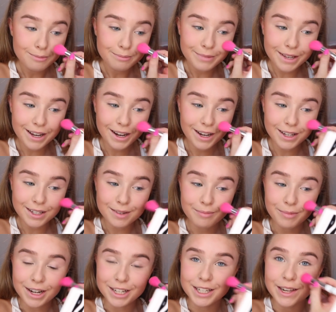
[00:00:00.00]
because
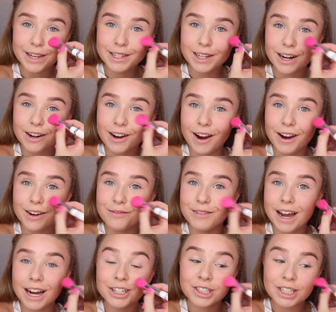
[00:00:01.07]
my cheeks are kind of
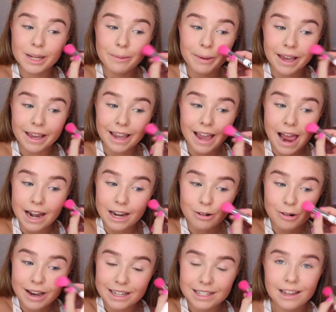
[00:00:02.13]
naturally pink
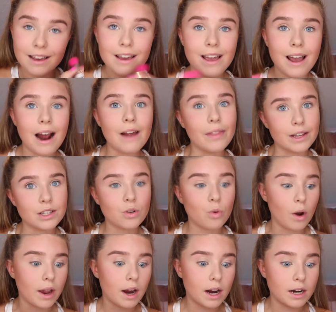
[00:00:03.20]
anyways, and that's
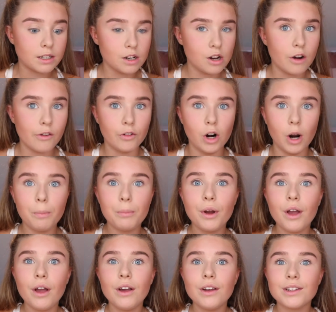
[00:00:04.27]
quite hard to cover up.
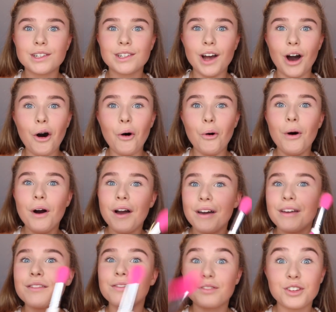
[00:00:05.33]
So
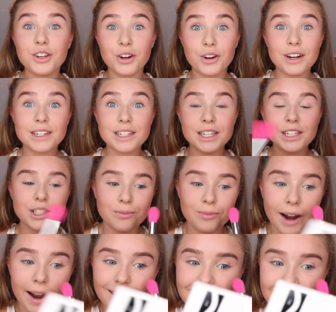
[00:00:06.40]
you're going to see some
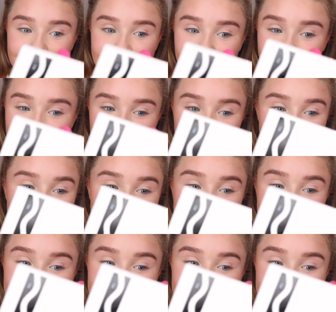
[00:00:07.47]
redness there anyway.